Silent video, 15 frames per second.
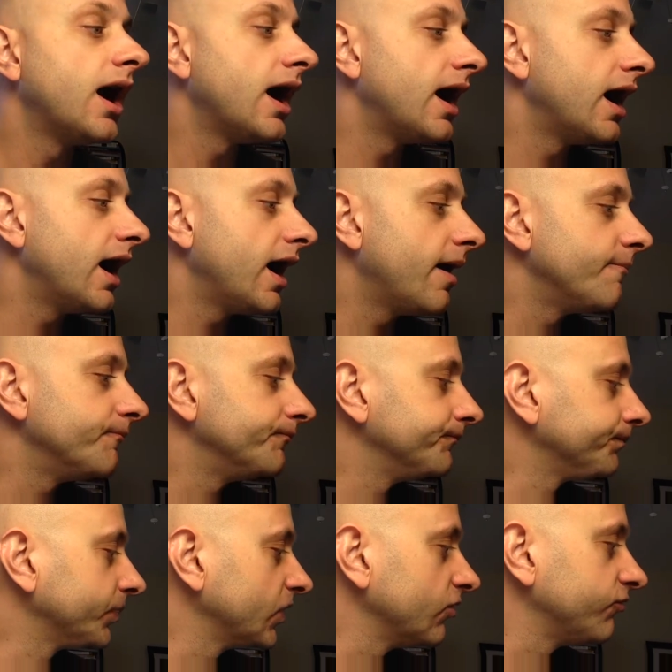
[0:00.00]

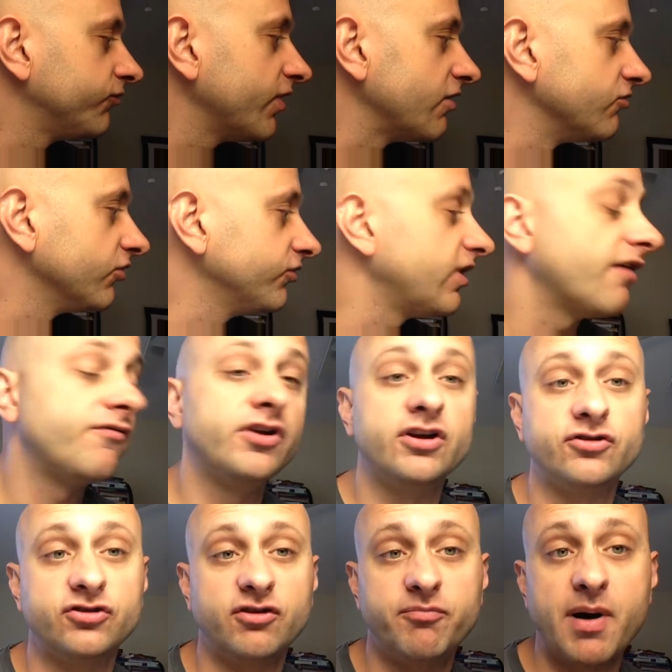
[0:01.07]

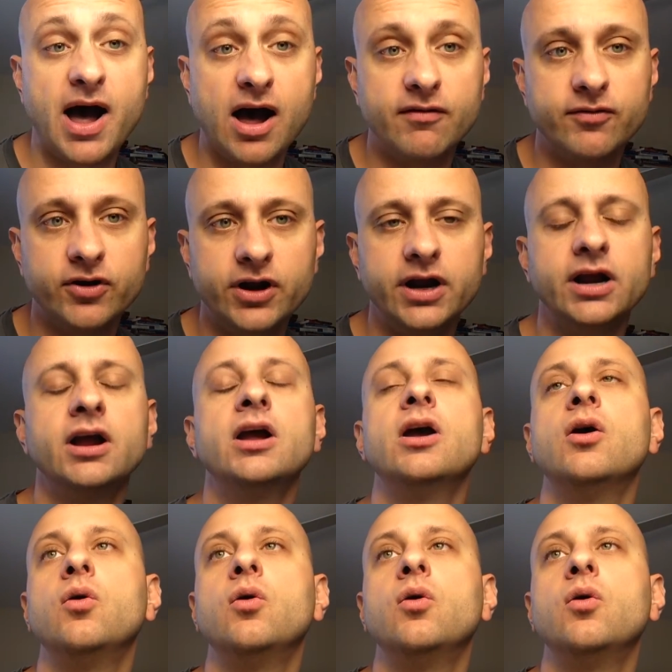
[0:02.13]
definition of poverty,